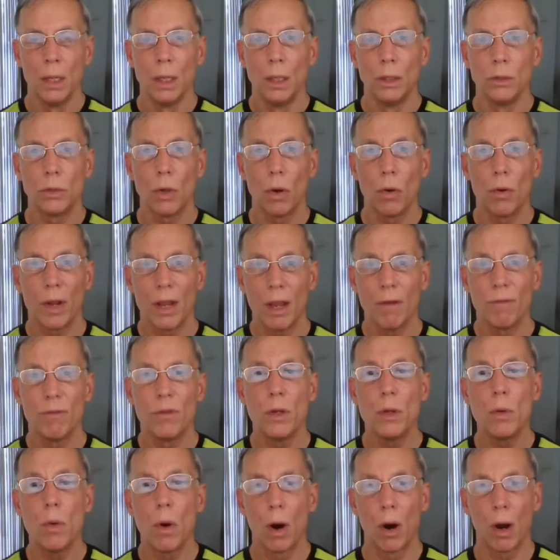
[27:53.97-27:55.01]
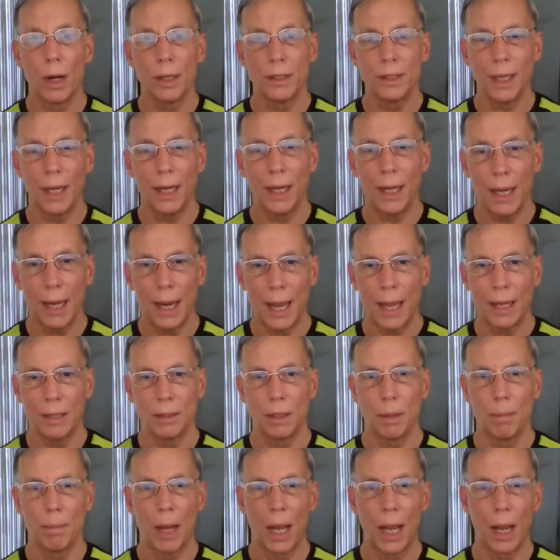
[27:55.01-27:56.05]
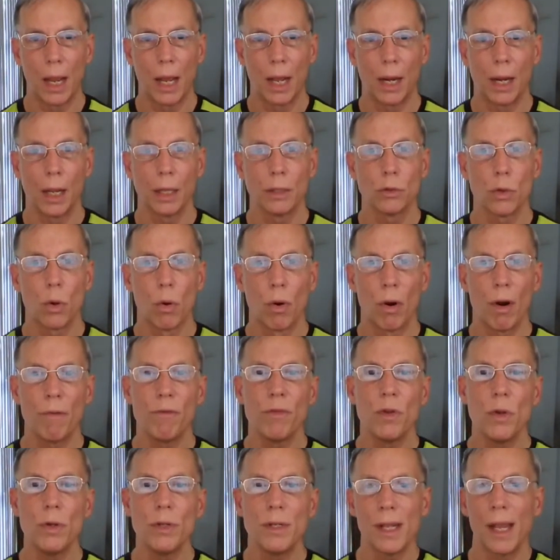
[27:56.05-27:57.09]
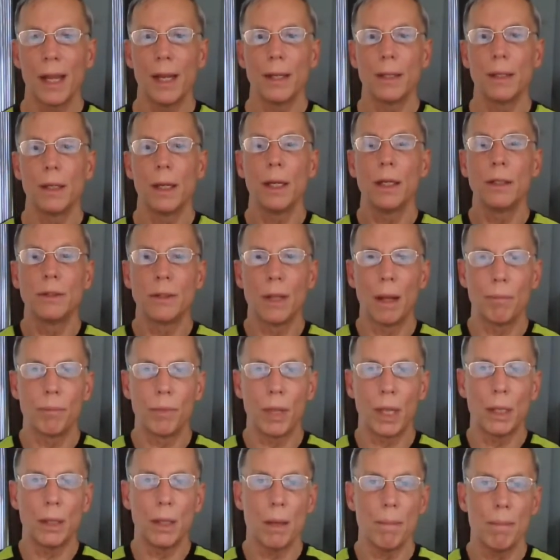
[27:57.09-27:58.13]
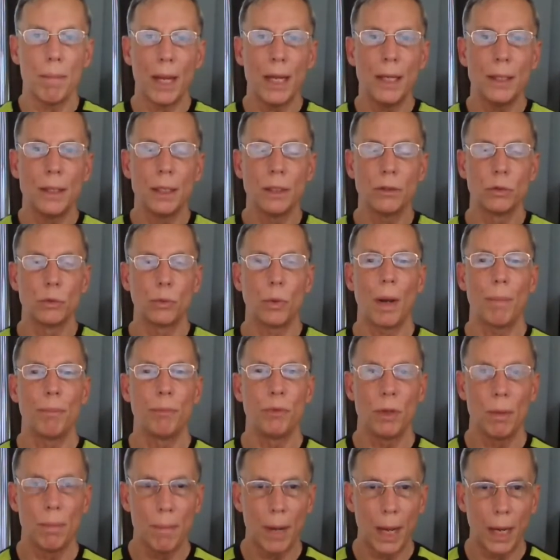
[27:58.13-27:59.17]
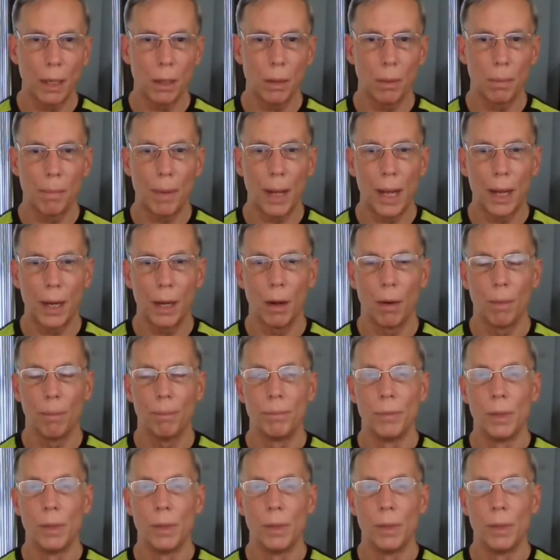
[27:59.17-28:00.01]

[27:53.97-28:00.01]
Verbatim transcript: So if you are taking antibiotics or if you're taking something that may disrupt your microbiome,